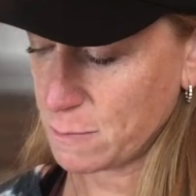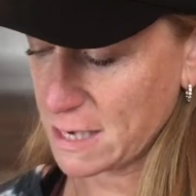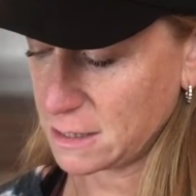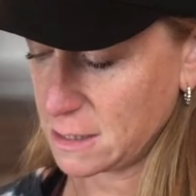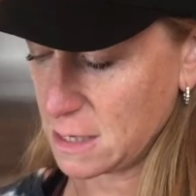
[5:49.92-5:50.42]

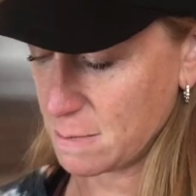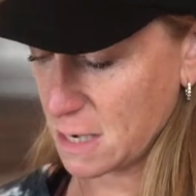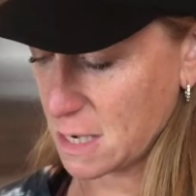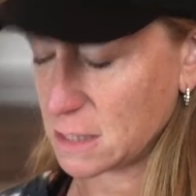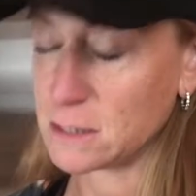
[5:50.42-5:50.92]
spicy and
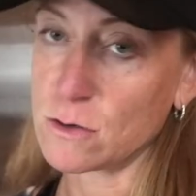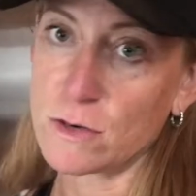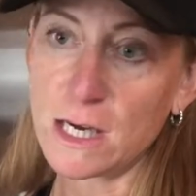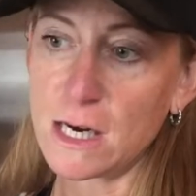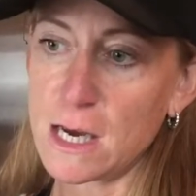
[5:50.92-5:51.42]
my kids
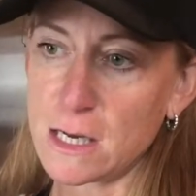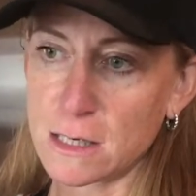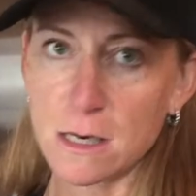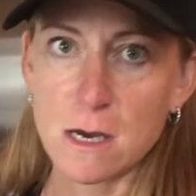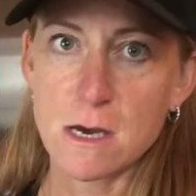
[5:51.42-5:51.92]
don't eat
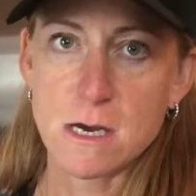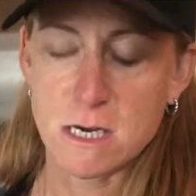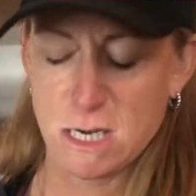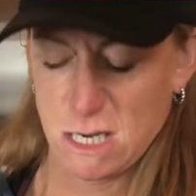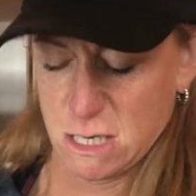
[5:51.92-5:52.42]
it.
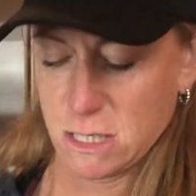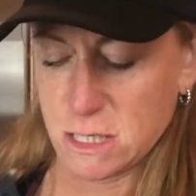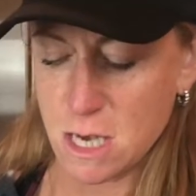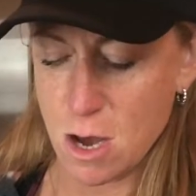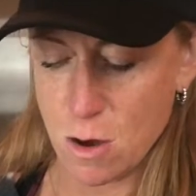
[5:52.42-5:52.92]

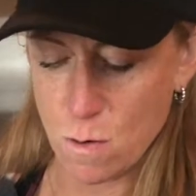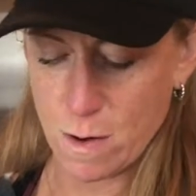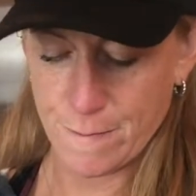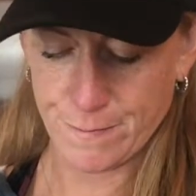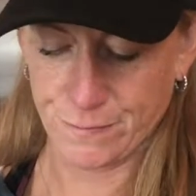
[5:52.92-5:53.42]

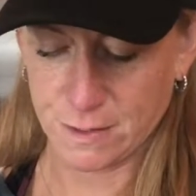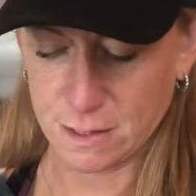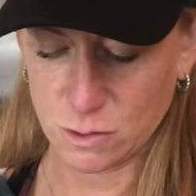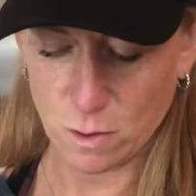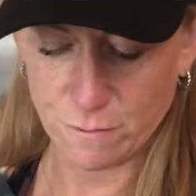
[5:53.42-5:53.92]
So
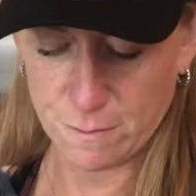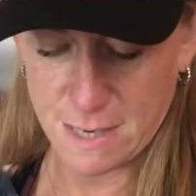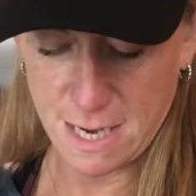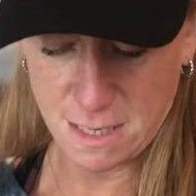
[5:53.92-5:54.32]
it's all for me